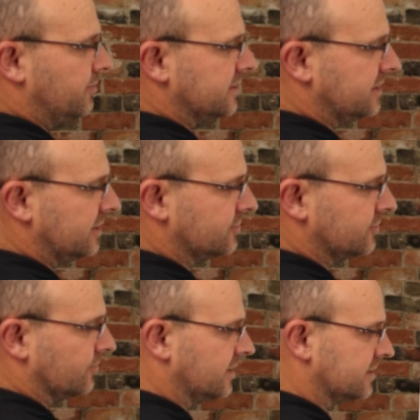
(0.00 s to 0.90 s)

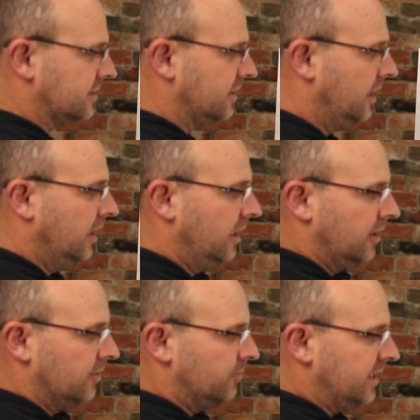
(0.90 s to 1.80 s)
potential risk
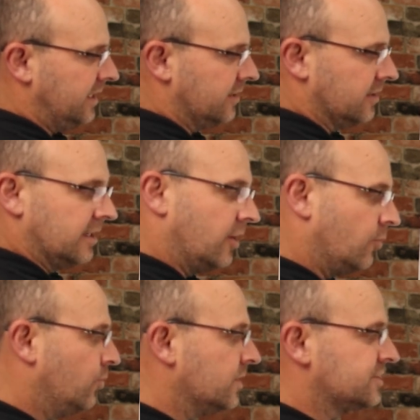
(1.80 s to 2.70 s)
be a
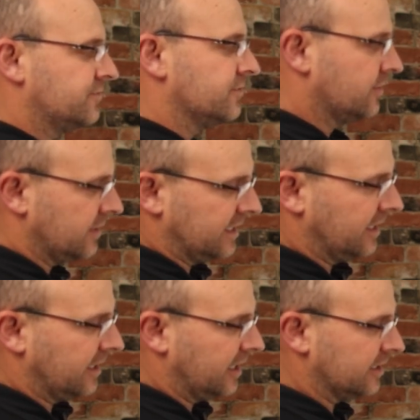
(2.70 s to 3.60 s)
wishful
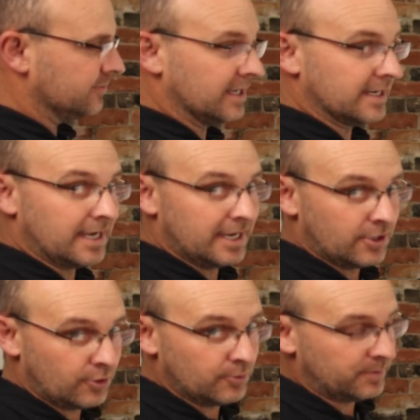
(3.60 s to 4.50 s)
thinking item, like I
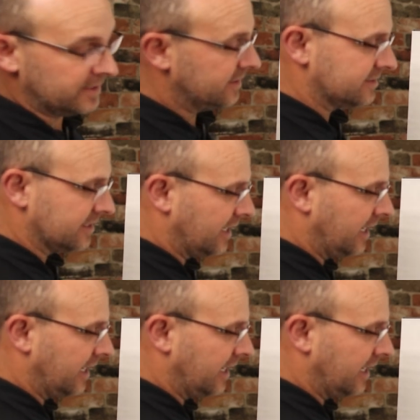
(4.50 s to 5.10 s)
hope it doesn't